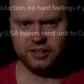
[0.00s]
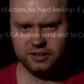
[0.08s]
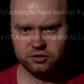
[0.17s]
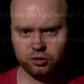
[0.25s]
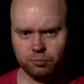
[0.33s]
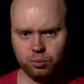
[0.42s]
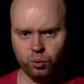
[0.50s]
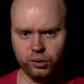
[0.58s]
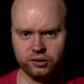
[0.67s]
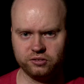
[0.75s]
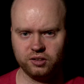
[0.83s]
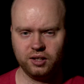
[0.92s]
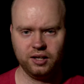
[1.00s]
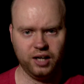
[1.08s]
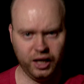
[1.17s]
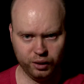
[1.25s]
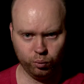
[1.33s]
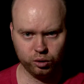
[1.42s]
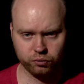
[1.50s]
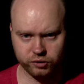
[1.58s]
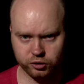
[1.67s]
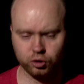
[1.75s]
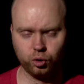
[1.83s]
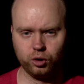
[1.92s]
insert points. I will
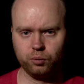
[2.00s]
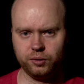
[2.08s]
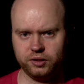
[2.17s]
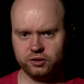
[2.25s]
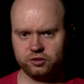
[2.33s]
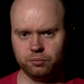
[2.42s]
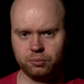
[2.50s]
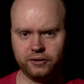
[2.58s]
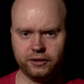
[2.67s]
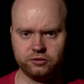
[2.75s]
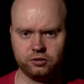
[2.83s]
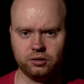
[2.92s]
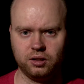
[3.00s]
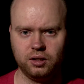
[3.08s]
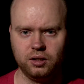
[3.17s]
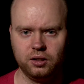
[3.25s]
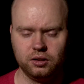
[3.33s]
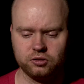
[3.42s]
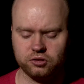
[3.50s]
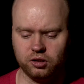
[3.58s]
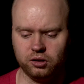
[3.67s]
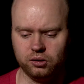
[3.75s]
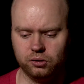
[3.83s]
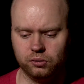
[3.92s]
record with this compressor.
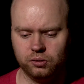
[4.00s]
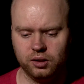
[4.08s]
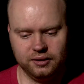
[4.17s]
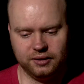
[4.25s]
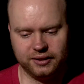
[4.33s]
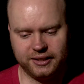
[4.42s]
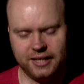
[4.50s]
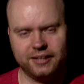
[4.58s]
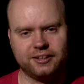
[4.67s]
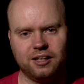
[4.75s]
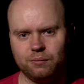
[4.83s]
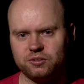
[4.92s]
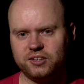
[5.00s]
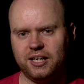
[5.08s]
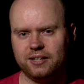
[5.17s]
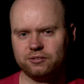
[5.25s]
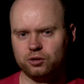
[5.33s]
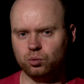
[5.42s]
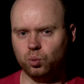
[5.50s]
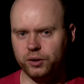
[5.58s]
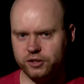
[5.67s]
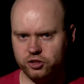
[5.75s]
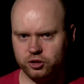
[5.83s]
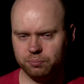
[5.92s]
So again, it comes down to what
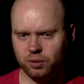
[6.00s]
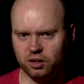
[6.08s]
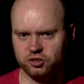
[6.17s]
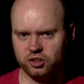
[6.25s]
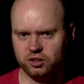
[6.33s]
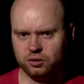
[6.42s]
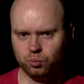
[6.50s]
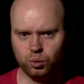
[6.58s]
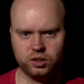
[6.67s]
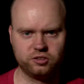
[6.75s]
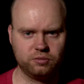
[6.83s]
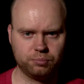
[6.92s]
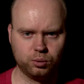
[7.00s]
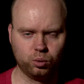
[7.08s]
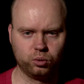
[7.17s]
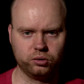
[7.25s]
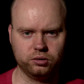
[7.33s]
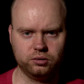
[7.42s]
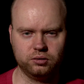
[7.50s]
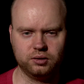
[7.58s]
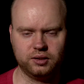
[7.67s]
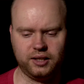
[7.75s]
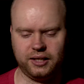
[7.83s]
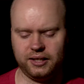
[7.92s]
is your budget, what is important,
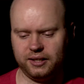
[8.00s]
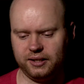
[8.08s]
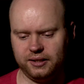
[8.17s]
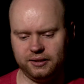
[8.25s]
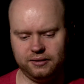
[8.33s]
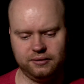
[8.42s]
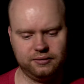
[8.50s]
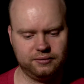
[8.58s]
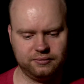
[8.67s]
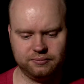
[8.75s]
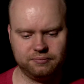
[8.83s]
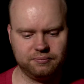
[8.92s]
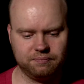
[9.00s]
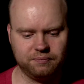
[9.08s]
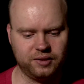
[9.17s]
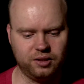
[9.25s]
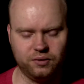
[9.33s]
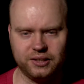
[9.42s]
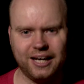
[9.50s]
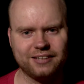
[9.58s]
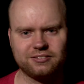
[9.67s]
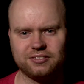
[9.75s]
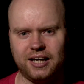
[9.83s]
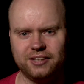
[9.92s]
and you know,
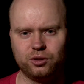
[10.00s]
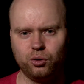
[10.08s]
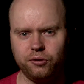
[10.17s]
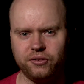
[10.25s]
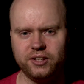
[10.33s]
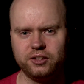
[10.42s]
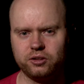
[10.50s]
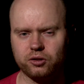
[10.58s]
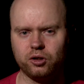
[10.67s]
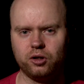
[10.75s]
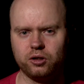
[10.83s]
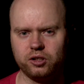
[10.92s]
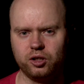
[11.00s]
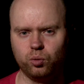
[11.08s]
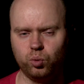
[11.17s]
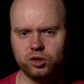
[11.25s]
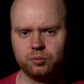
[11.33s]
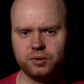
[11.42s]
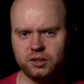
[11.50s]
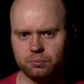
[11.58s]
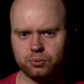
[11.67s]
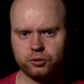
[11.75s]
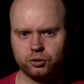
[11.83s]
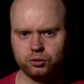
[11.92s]
yes, I do think your audio will be
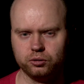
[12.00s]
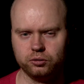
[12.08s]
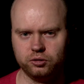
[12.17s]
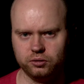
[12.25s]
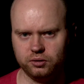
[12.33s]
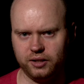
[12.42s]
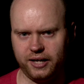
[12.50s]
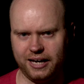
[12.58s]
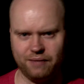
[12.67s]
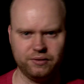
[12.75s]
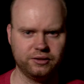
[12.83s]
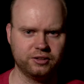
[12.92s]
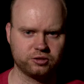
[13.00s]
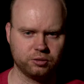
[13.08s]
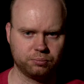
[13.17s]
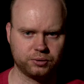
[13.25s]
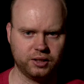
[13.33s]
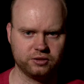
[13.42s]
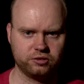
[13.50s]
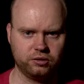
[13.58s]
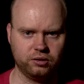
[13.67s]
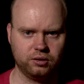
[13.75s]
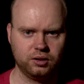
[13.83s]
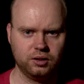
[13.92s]
improved having this compressor,